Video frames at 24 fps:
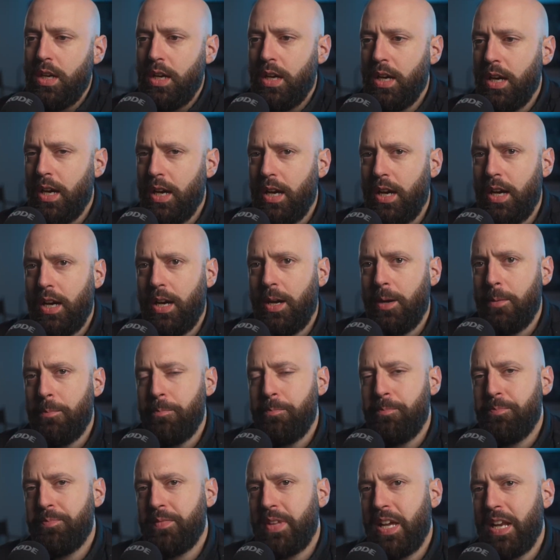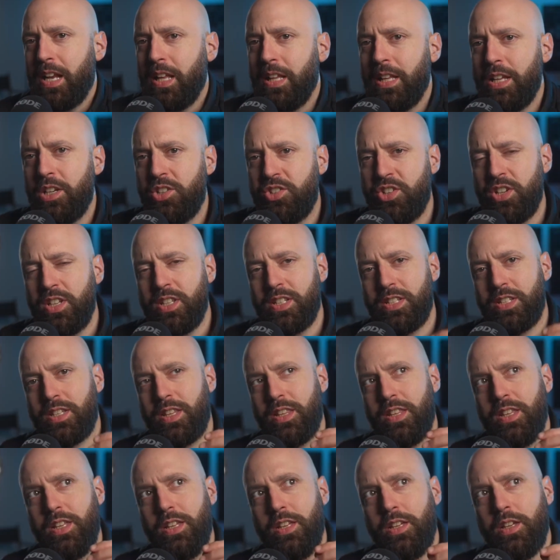And halation is
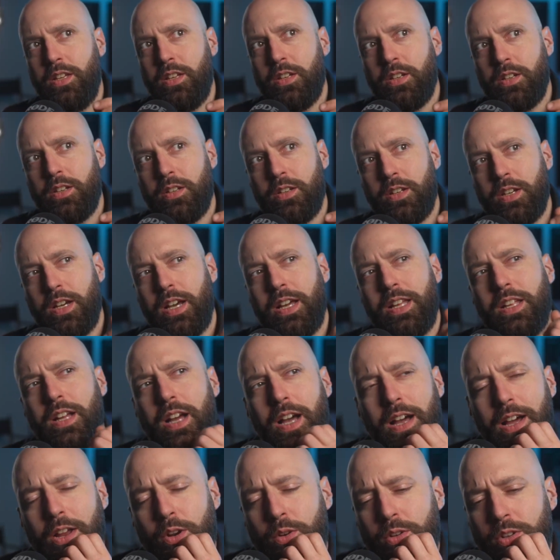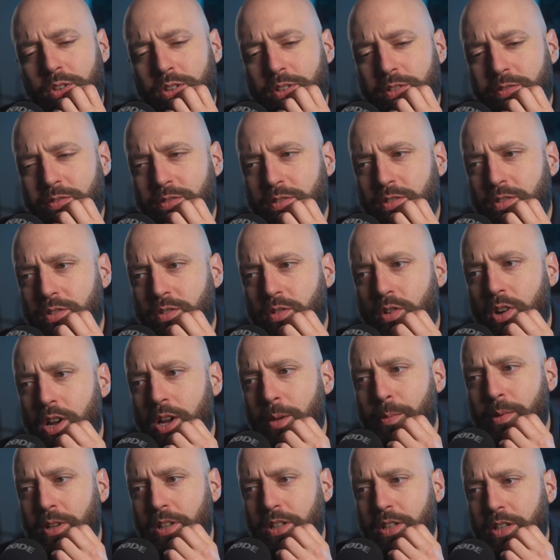how do you
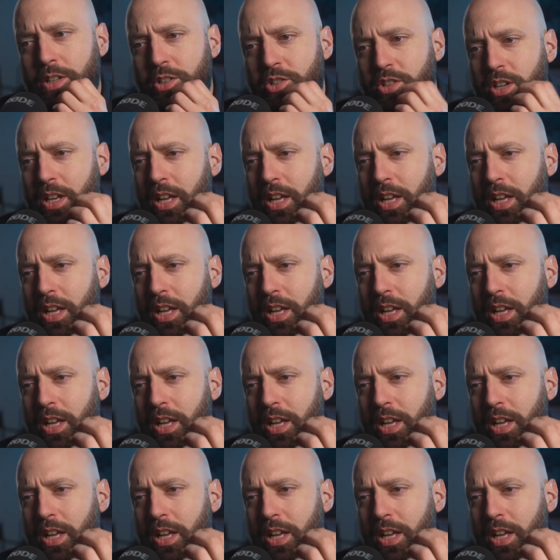describe halation?